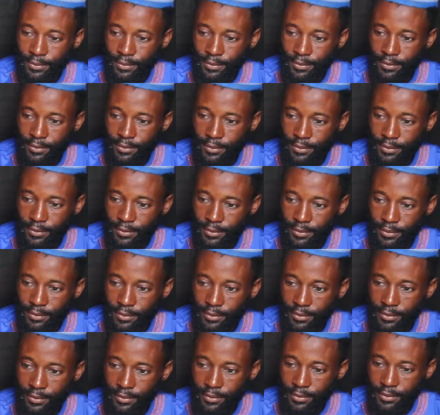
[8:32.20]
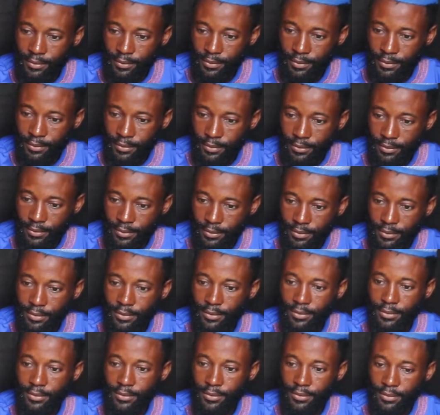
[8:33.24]

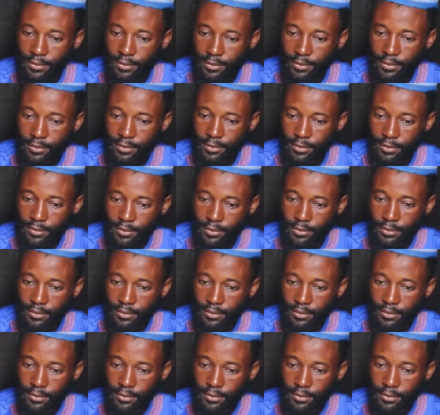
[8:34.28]
[no speech]